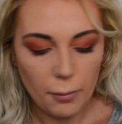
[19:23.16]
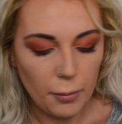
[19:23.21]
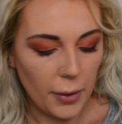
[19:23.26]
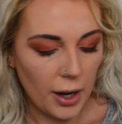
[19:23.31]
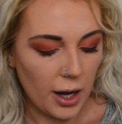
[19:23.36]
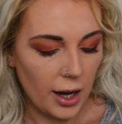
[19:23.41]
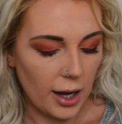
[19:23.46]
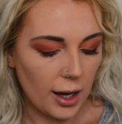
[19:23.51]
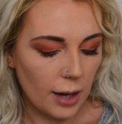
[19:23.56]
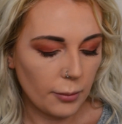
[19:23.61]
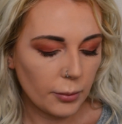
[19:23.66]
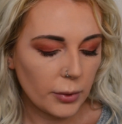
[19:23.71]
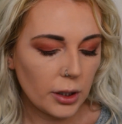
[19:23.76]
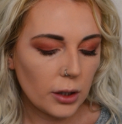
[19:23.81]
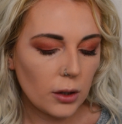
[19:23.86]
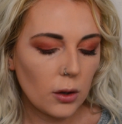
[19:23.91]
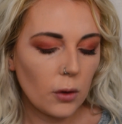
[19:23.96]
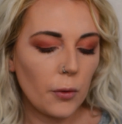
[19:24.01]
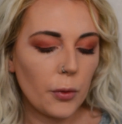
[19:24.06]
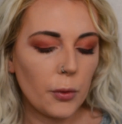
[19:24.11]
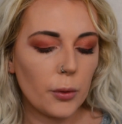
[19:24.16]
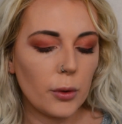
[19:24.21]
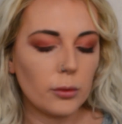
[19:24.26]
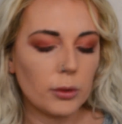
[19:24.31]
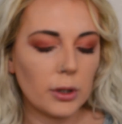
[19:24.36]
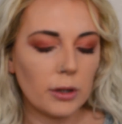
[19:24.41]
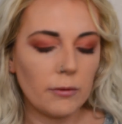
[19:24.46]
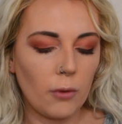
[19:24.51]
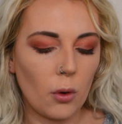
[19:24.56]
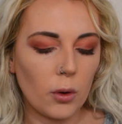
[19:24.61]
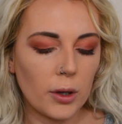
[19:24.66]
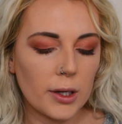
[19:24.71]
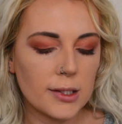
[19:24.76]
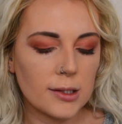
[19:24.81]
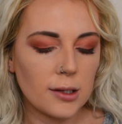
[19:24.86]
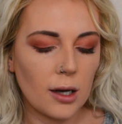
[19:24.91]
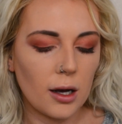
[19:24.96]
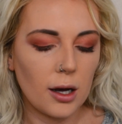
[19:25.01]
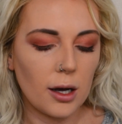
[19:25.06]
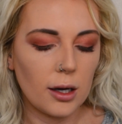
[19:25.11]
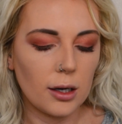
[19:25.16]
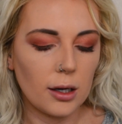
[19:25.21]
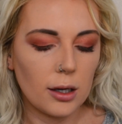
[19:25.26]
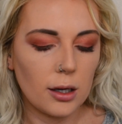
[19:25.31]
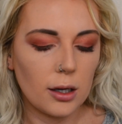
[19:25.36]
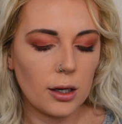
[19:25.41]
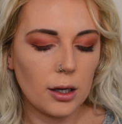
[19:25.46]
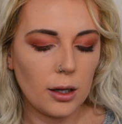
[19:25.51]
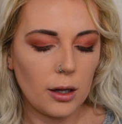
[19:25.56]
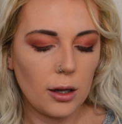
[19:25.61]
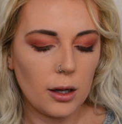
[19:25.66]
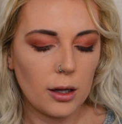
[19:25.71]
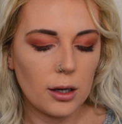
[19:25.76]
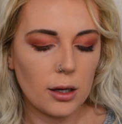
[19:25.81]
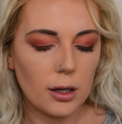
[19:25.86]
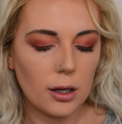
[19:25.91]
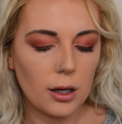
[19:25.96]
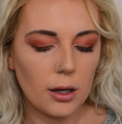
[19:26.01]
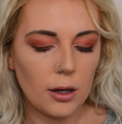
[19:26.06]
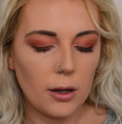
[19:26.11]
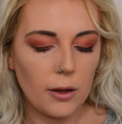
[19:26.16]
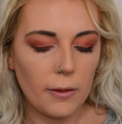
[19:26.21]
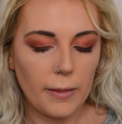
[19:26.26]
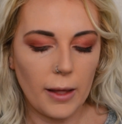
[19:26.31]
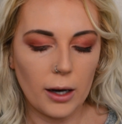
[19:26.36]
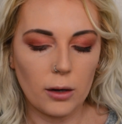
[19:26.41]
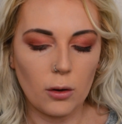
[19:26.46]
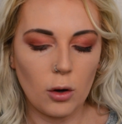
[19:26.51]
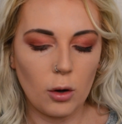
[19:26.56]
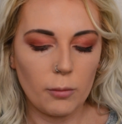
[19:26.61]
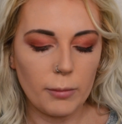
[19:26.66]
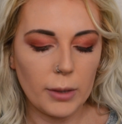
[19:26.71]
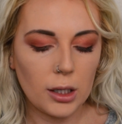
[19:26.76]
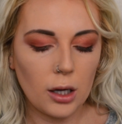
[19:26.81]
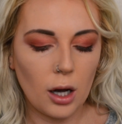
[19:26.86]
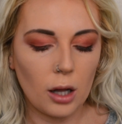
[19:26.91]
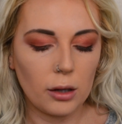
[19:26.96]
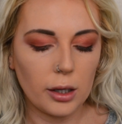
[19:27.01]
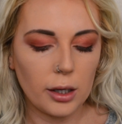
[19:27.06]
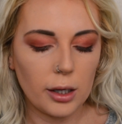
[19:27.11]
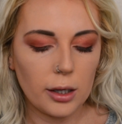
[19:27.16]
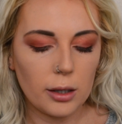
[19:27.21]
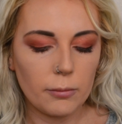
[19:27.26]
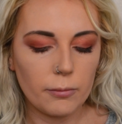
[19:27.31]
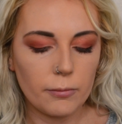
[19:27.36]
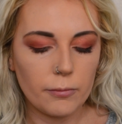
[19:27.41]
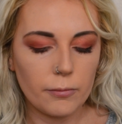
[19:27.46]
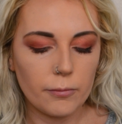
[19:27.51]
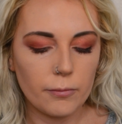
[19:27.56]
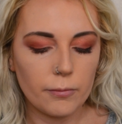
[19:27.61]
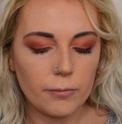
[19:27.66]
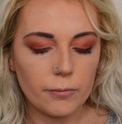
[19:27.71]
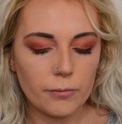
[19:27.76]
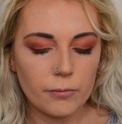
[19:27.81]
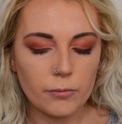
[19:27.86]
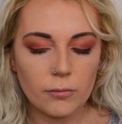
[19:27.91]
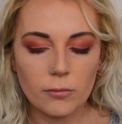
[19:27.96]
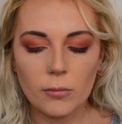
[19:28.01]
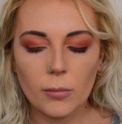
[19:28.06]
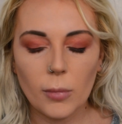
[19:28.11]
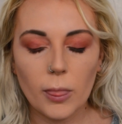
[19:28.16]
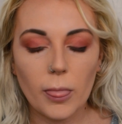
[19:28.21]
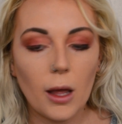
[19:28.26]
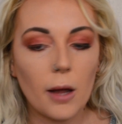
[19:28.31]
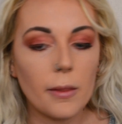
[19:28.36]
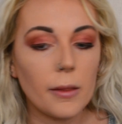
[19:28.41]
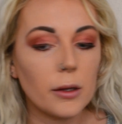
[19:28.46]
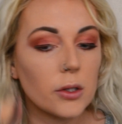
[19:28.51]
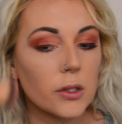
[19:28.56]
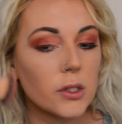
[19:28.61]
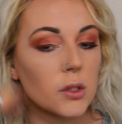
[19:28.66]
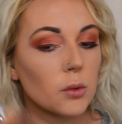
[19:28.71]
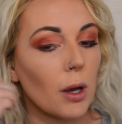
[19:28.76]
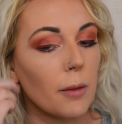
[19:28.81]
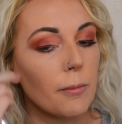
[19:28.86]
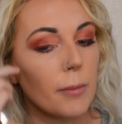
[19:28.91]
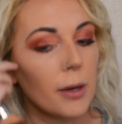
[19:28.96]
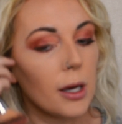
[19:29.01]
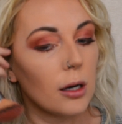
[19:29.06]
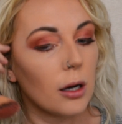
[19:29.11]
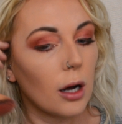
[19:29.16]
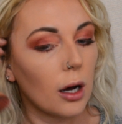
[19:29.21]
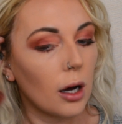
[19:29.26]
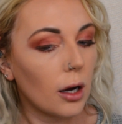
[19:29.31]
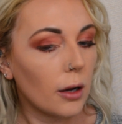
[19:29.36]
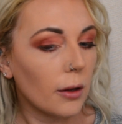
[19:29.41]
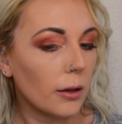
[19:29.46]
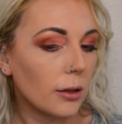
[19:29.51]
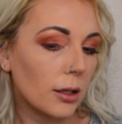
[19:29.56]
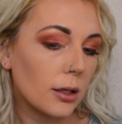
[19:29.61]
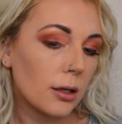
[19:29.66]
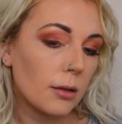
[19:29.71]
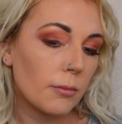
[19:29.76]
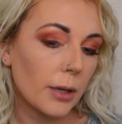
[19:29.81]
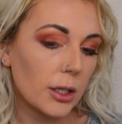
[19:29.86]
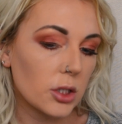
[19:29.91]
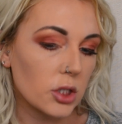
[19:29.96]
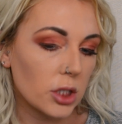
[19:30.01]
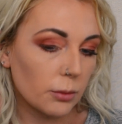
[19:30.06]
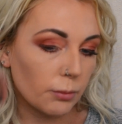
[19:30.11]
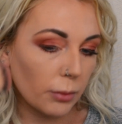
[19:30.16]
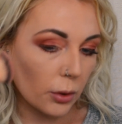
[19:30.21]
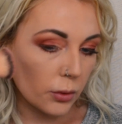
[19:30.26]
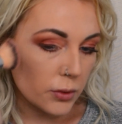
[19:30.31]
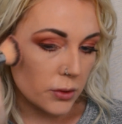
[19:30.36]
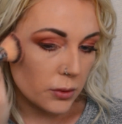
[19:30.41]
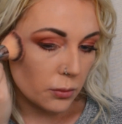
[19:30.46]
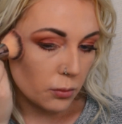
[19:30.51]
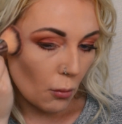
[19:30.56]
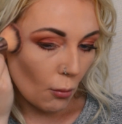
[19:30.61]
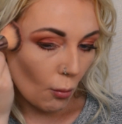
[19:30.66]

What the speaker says: but I'm going to go through and really focus on that almond color and then just swipe it on my cheekbones.